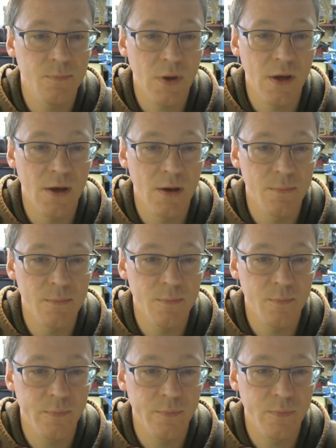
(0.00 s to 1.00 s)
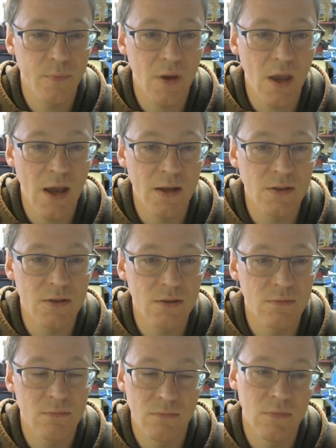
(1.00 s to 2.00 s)
and
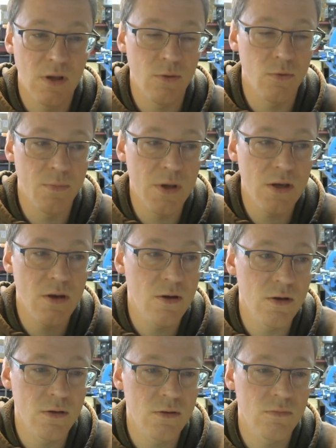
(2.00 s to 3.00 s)
it would mean you could